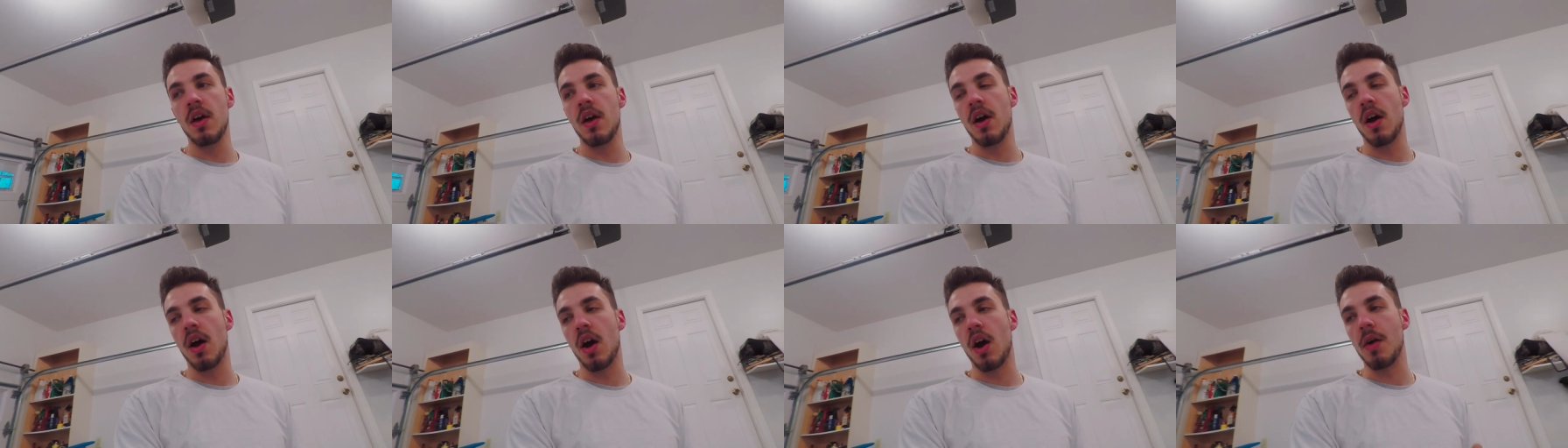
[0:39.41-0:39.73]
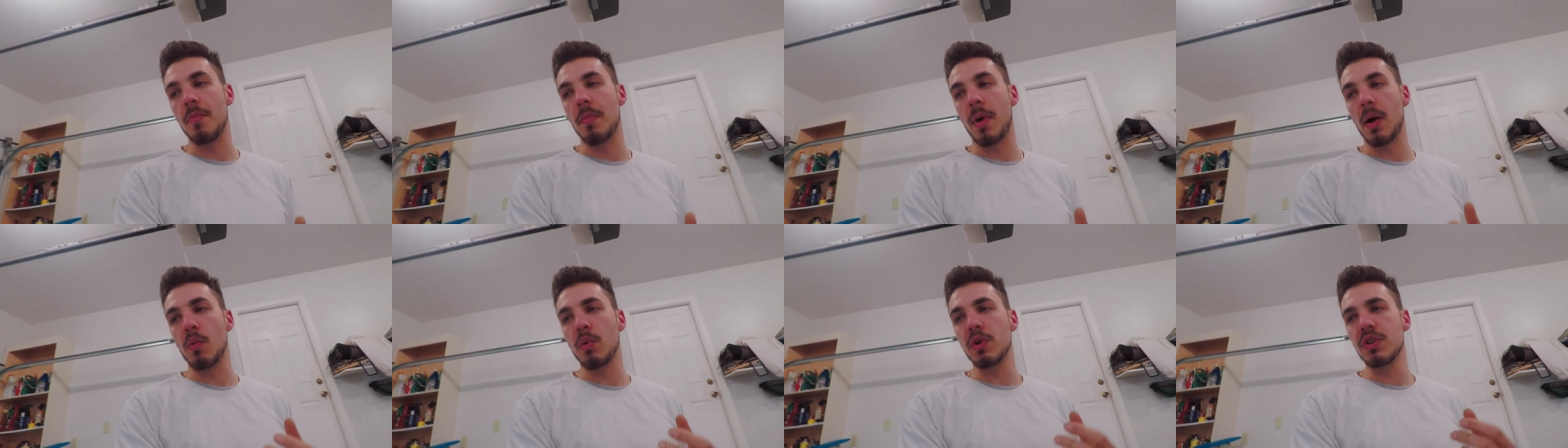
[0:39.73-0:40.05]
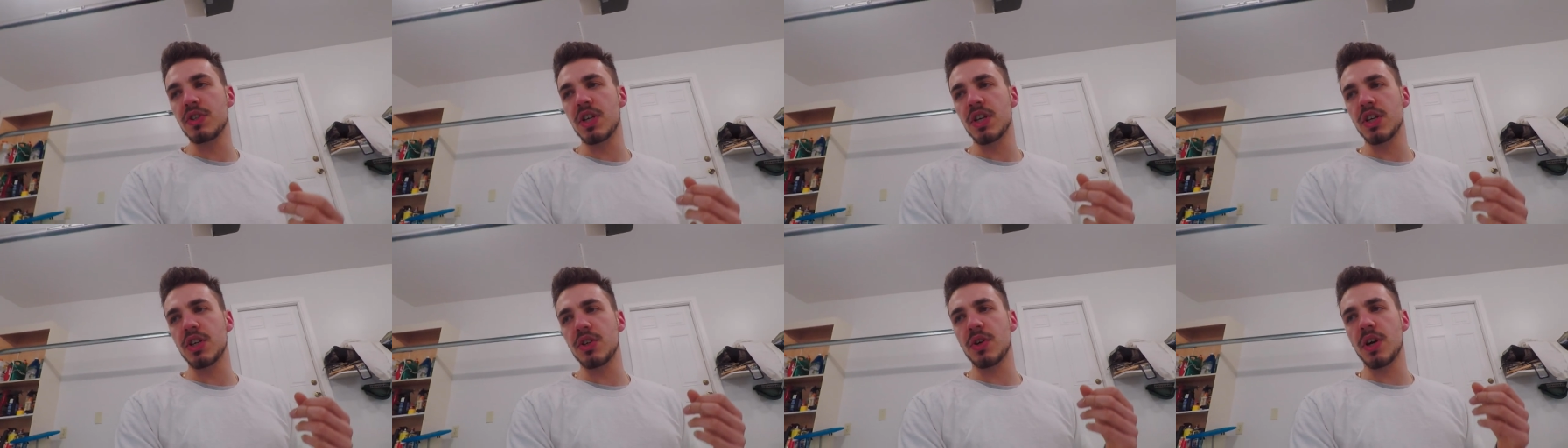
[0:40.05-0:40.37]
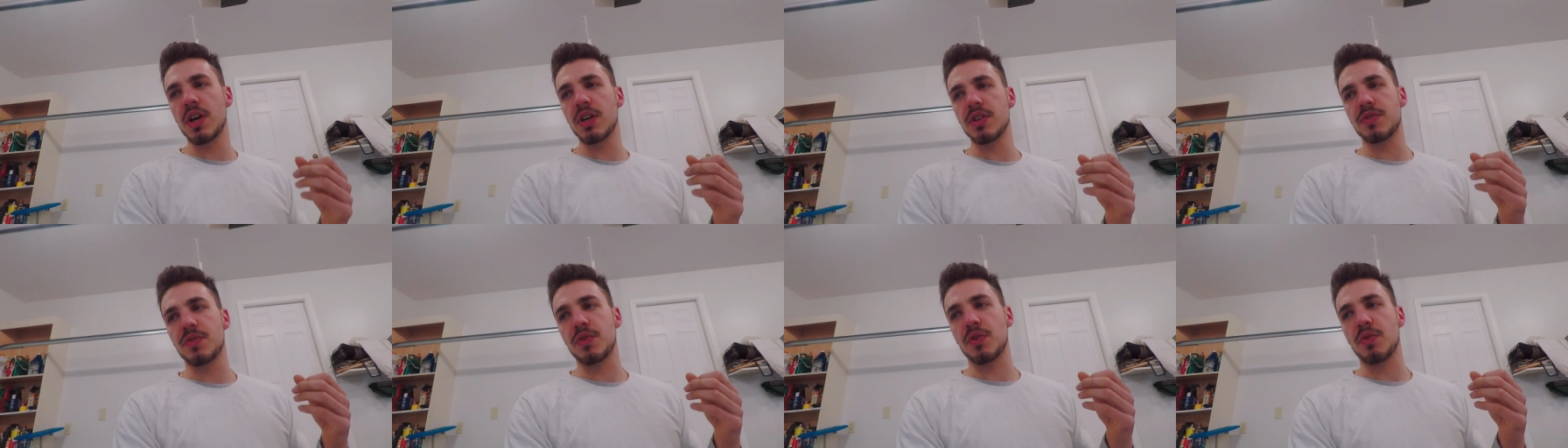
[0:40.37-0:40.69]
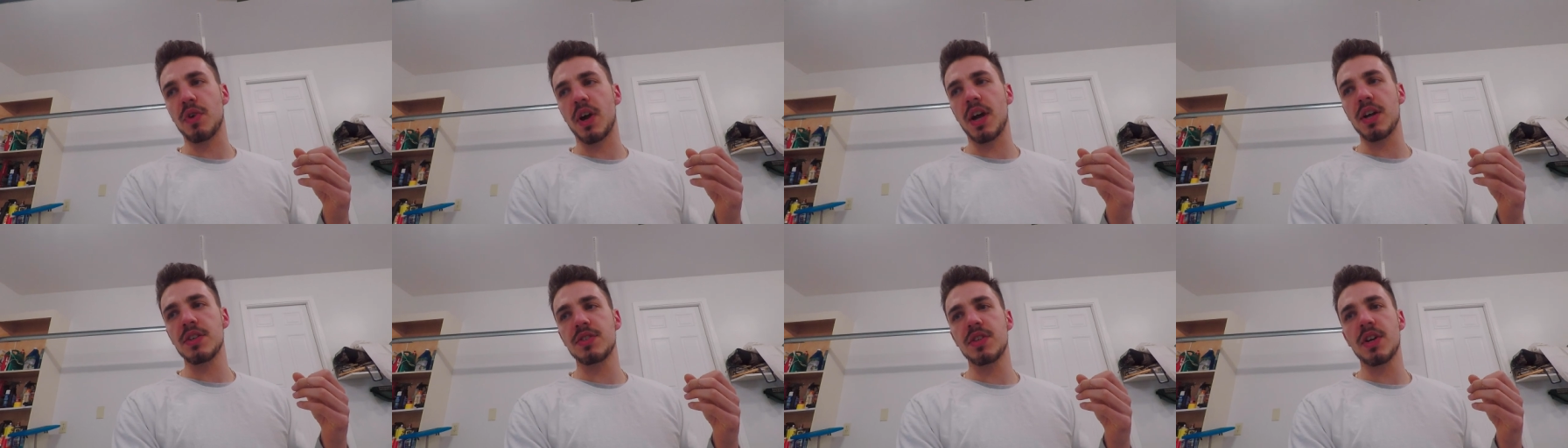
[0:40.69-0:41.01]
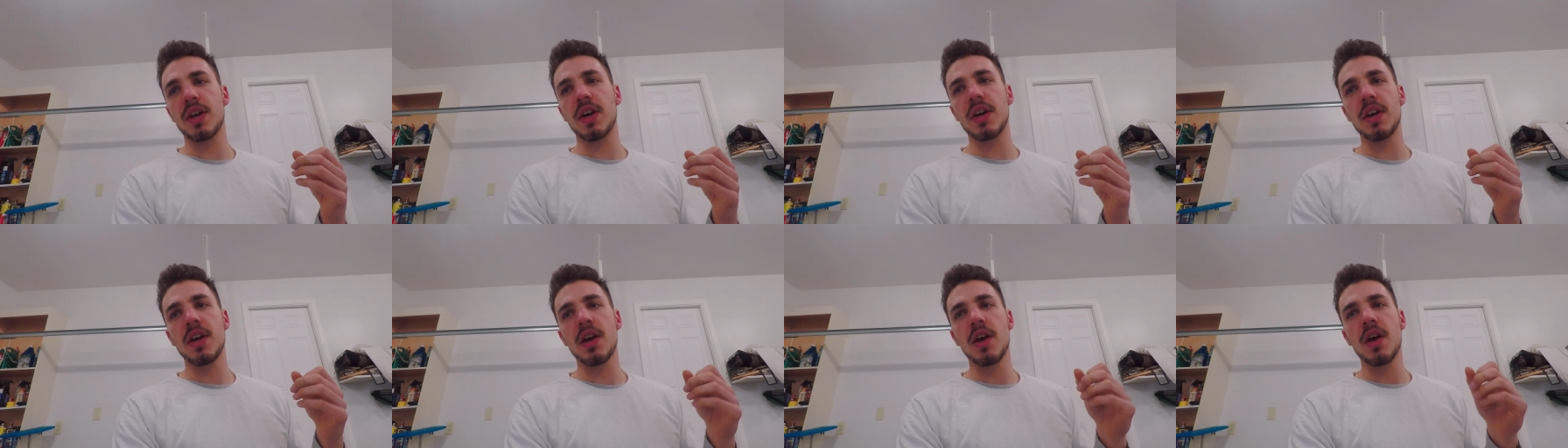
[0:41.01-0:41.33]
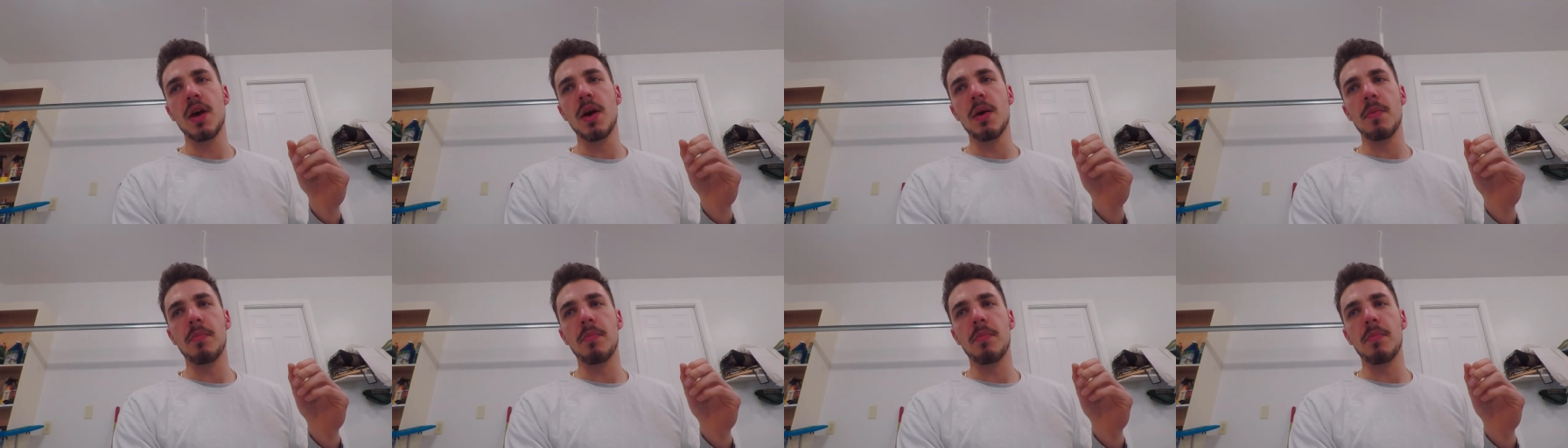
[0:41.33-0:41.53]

Um, I would take you guys for a ride tonight,